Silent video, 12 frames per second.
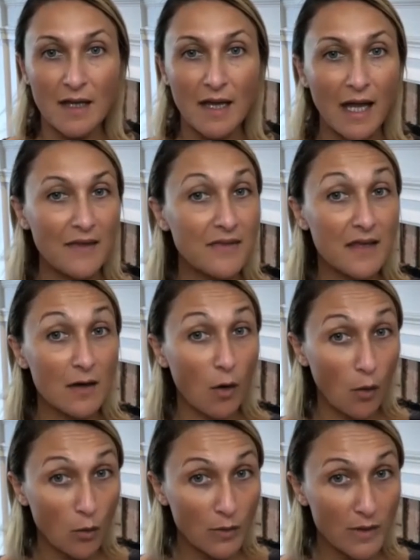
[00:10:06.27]
And they're
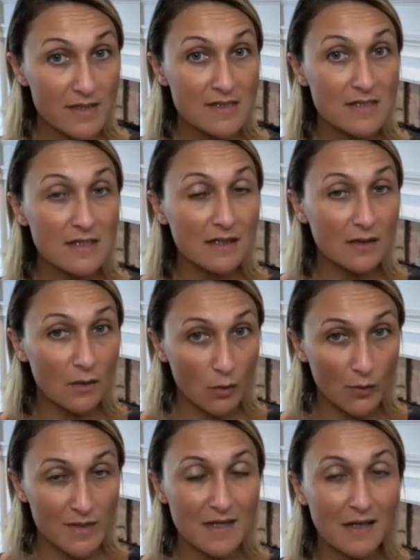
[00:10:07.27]
always,
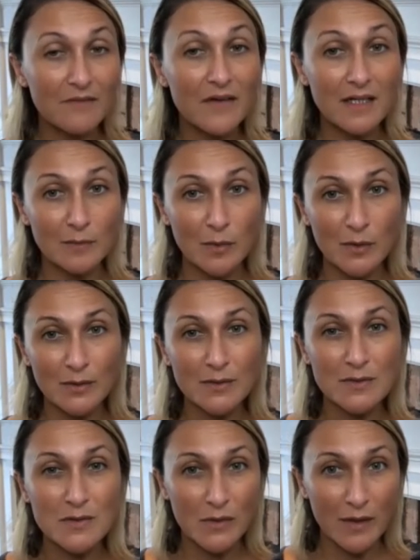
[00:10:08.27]
always available
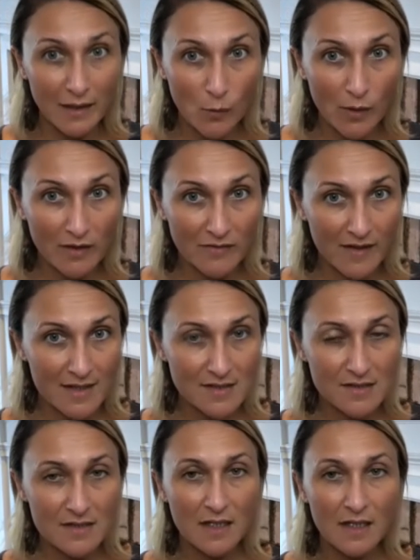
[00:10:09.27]
to any one of
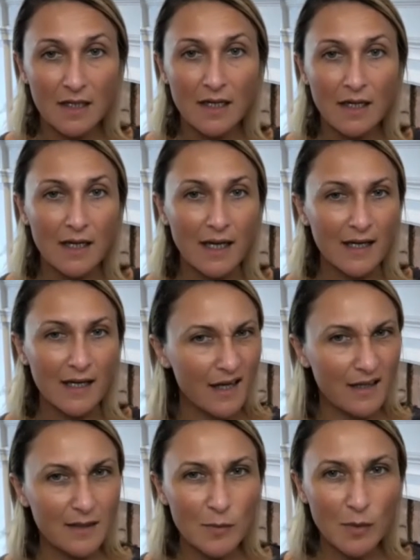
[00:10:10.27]
us at
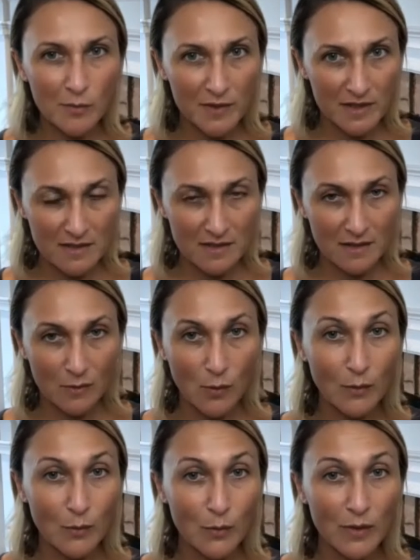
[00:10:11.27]
any moment
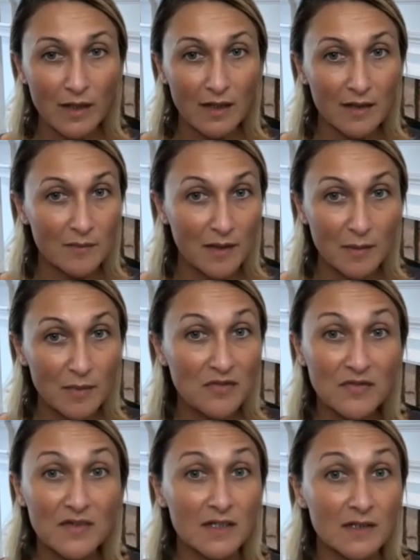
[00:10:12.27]
when we maybe
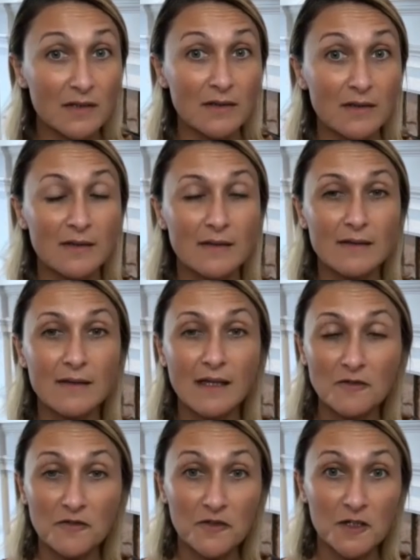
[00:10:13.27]
feel that
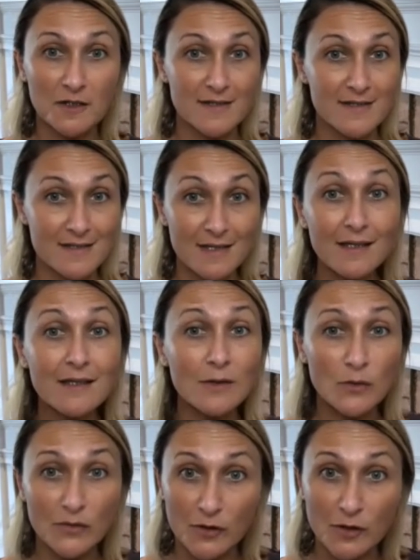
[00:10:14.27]
fear is taking
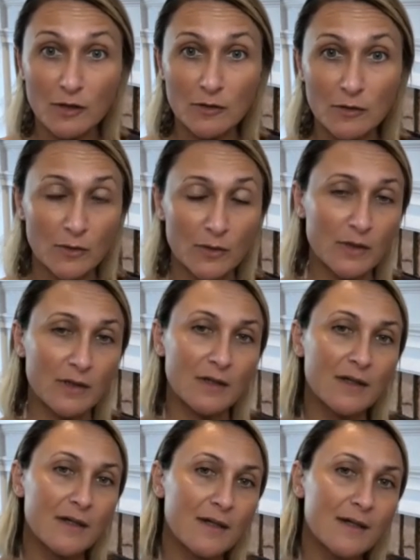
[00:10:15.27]
over, or
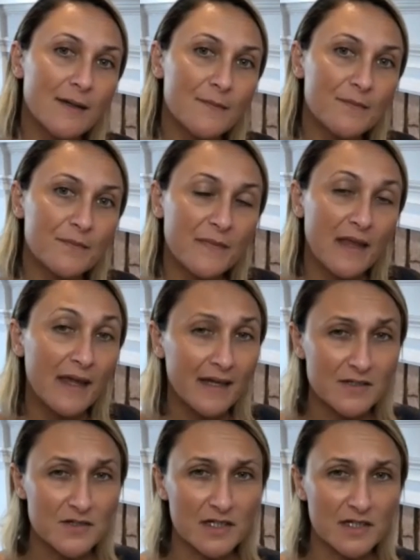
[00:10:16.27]

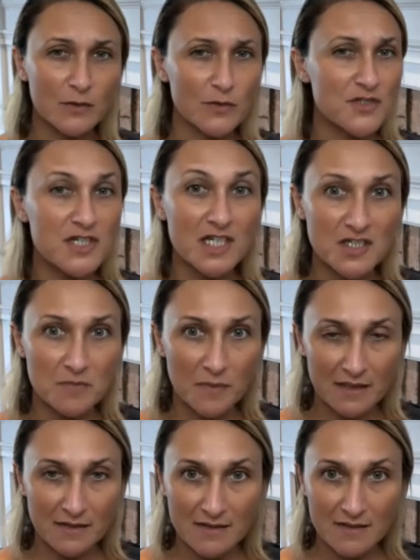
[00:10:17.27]
hatred or
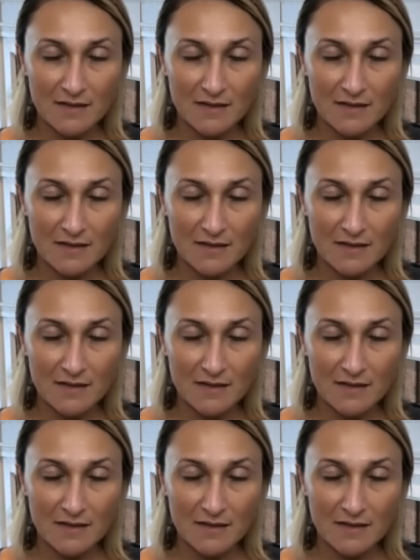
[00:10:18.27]
judgment.